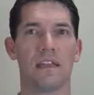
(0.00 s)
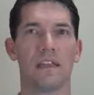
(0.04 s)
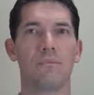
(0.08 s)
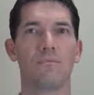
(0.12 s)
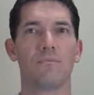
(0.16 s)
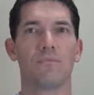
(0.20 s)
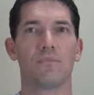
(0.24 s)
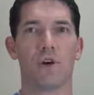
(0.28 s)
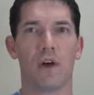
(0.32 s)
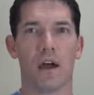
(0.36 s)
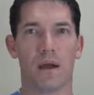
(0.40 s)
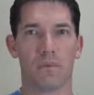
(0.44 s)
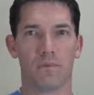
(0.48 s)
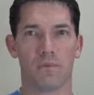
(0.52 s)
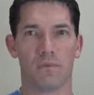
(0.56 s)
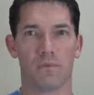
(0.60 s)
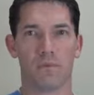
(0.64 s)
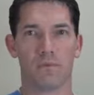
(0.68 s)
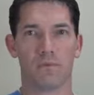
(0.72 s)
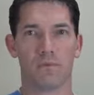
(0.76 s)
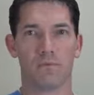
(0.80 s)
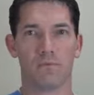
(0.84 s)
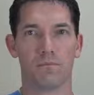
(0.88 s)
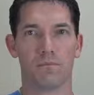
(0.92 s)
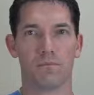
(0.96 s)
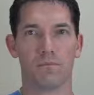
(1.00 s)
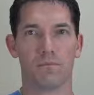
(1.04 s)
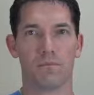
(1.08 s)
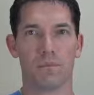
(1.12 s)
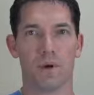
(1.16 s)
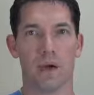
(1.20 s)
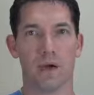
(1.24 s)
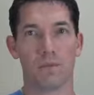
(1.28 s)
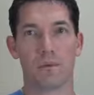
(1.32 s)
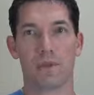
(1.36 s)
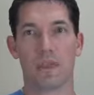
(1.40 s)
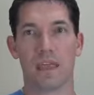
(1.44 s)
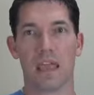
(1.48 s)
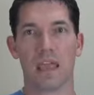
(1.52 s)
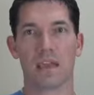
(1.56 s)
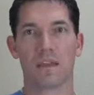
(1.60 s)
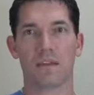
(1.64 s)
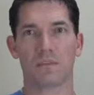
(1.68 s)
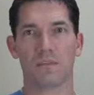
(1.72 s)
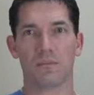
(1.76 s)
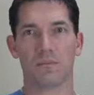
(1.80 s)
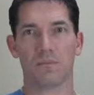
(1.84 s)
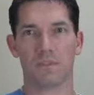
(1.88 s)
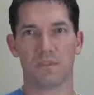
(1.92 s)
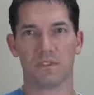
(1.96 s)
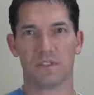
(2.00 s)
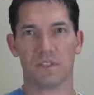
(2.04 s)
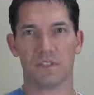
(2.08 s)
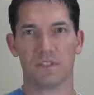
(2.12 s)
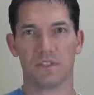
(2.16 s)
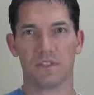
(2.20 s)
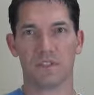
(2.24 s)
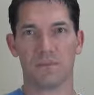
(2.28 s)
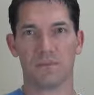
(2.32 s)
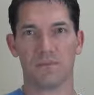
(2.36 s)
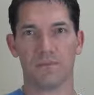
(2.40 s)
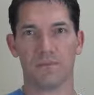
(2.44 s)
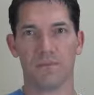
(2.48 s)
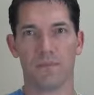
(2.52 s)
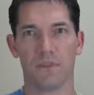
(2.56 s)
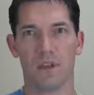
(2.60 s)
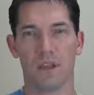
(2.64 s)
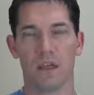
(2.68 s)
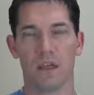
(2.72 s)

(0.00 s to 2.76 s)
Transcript: improper biomechanical position